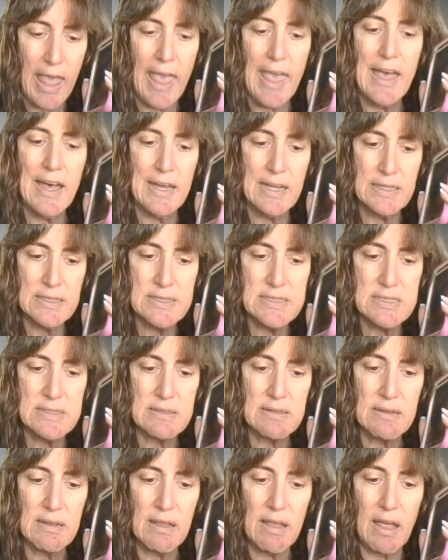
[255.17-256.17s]
and
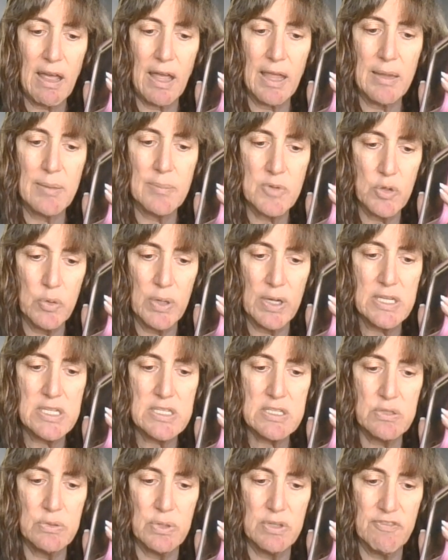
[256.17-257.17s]
I am going
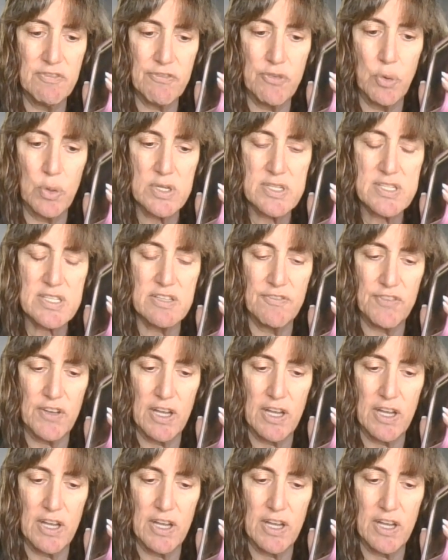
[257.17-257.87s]
to enforce the